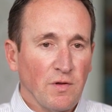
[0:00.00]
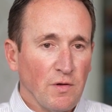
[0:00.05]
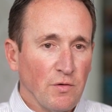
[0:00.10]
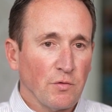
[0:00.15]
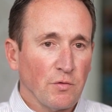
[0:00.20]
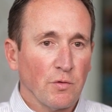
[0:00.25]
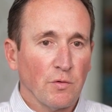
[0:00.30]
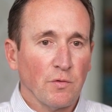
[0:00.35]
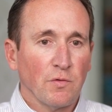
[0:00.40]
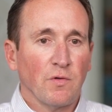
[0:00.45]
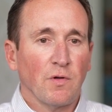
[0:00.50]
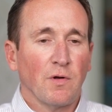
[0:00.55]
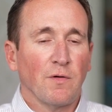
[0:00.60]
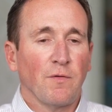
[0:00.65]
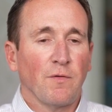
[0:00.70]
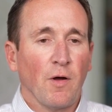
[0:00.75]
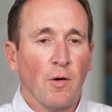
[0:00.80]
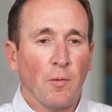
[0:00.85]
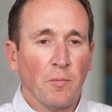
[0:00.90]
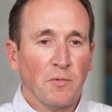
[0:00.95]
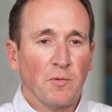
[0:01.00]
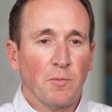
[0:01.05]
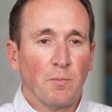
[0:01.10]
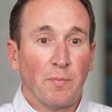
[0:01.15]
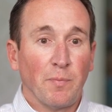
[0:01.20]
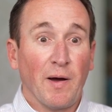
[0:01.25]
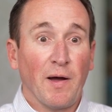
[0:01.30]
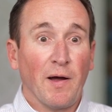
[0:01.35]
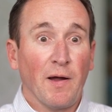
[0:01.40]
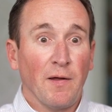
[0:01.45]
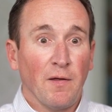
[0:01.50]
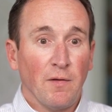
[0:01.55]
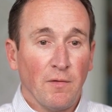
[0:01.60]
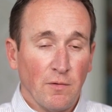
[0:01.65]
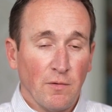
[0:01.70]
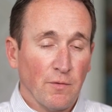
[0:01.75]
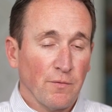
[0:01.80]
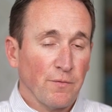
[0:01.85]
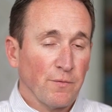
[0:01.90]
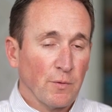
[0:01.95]
teachers that have helped buy
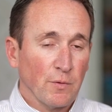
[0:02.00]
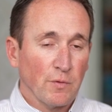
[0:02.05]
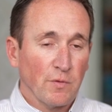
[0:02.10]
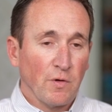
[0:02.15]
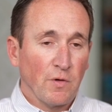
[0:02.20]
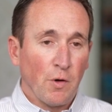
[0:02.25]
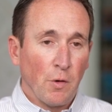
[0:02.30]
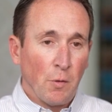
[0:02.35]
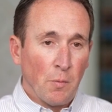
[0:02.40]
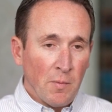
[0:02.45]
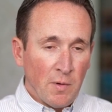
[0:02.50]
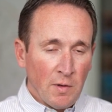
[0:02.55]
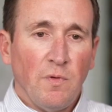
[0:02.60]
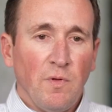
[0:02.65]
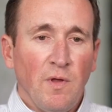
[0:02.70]
their first home,